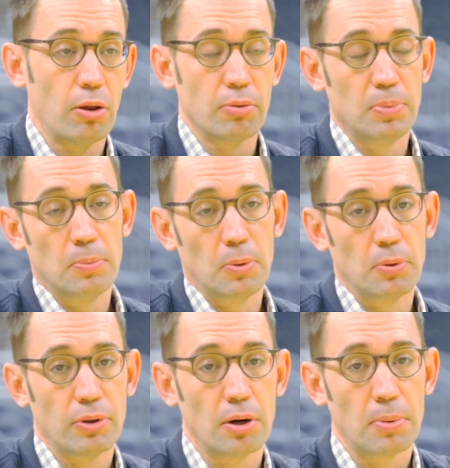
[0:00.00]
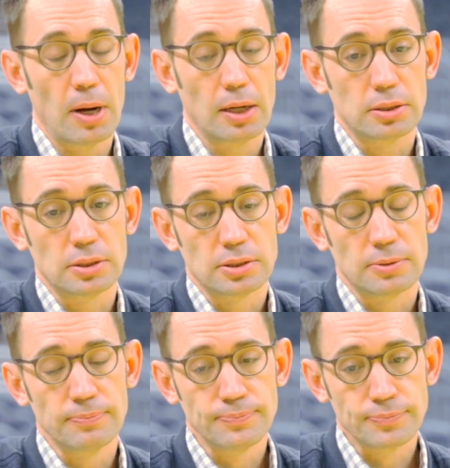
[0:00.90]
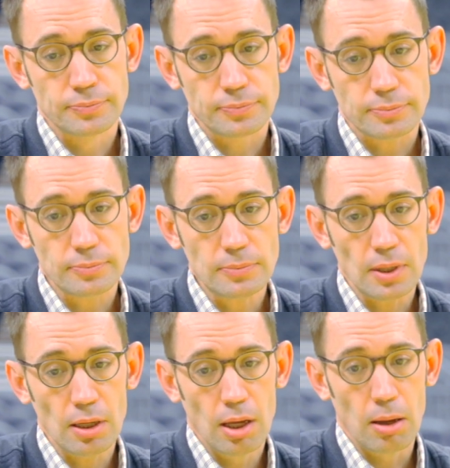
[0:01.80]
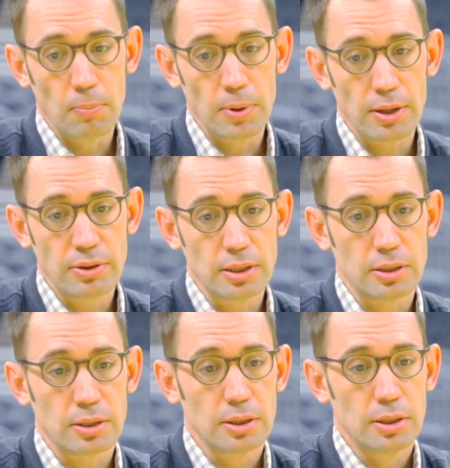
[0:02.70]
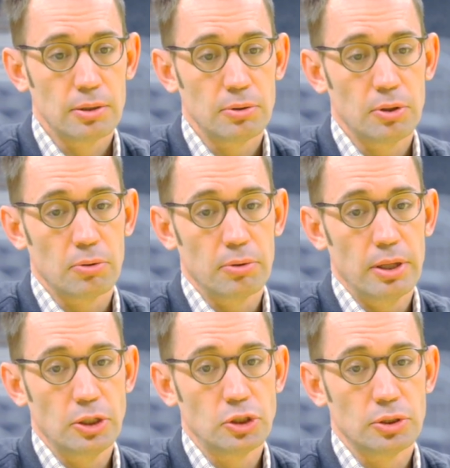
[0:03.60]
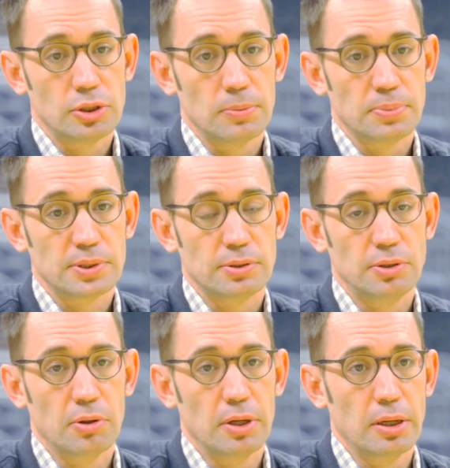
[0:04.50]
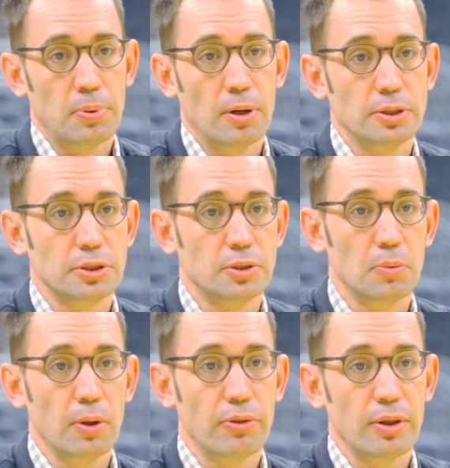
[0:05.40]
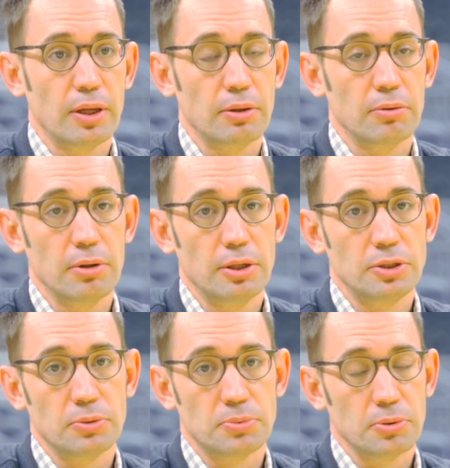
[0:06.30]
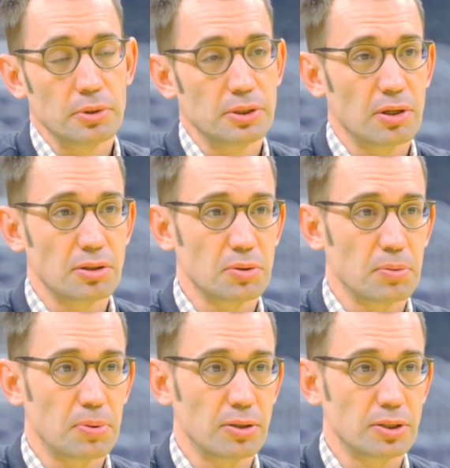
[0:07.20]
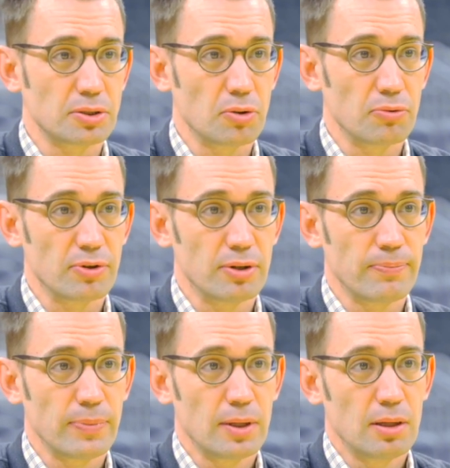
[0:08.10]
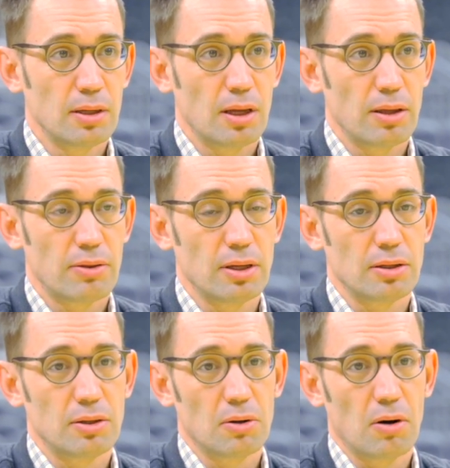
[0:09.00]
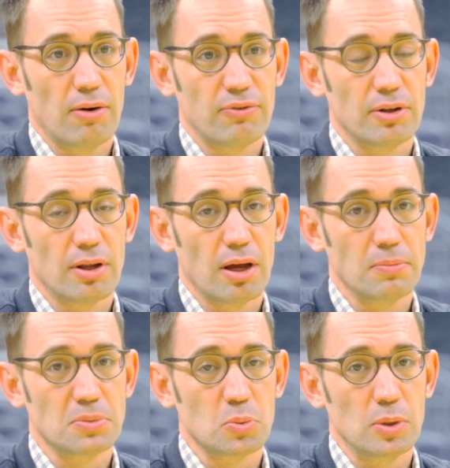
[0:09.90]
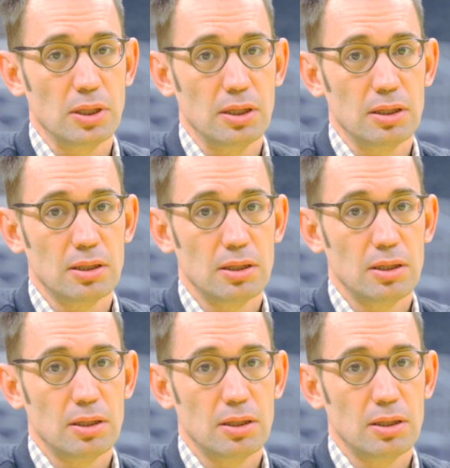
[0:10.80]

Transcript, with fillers: other people within our practice. Uh, but I think, you know, relationships during a project are one thing, and the relationship really starts when the project's over. Mm. I think, you know, oftentimes we,